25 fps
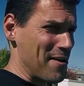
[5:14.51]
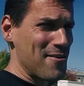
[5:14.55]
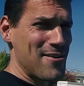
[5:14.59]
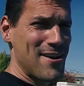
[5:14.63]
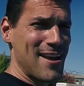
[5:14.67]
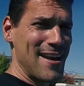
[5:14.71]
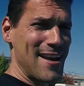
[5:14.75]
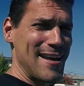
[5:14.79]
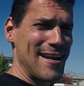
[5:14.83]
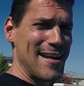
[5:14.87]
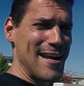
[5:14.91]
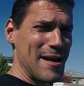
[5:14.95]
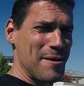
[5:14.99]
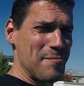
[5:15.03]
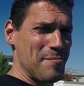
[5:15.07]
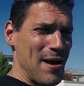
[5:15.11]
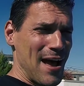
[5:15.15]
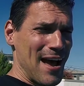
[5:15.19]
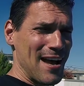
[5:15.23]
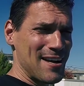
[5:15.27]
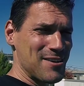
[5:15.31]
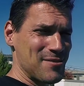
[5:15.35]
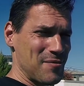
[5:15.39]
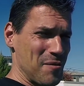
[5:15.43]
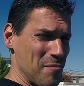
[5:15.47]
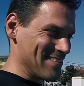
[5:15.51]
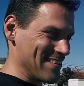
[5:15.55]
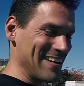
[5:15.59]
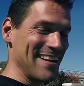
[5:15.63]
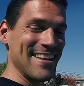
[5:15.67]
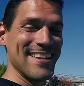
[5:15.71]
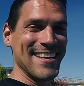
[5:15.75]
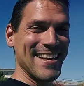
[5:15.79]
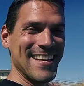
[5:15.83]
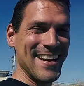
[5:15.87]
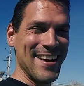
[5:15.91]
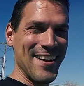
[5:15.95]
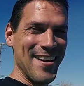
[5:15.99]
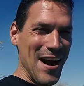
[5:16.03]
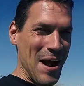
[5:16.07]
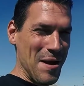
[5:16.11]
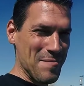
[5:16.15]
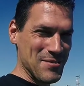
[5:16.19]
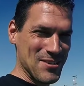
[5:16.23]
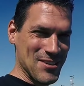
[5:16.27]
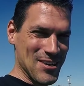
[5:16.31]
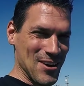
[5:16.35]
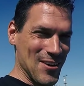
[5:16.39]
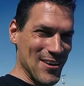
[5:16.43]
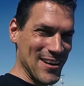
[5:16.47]
I don't get any kickbacks, so any of the gear
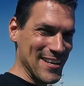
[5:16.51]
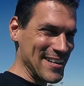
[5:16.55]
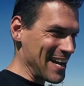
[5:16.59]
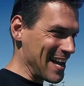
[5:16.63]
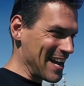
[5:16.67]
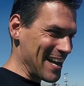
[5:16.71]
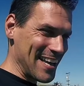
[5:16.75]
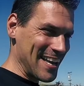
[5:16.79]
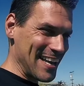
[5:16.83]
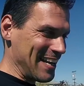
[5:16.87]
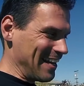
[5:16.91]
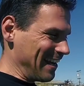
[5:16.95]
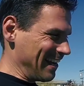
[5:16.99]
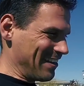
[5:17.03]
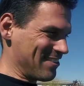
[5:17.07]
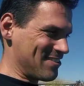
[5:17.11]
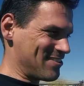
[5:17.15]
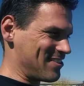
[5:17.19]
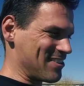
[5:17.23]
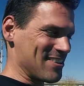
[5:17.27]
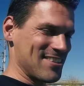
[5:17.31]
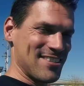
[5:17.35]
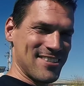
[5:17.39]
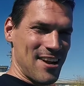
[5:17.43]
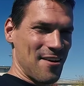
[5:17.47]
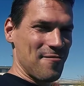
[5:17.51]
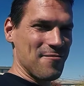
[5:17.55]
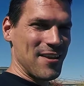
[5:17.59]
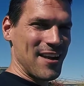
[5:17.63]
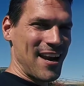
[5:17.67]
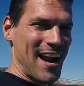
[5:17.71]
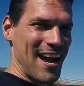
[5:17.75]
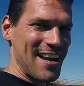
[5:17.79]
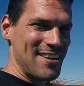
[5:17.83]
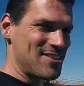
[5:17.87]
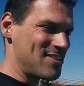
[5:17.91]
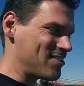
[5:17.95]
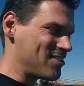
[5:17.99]
I'm showing you is just stuff that I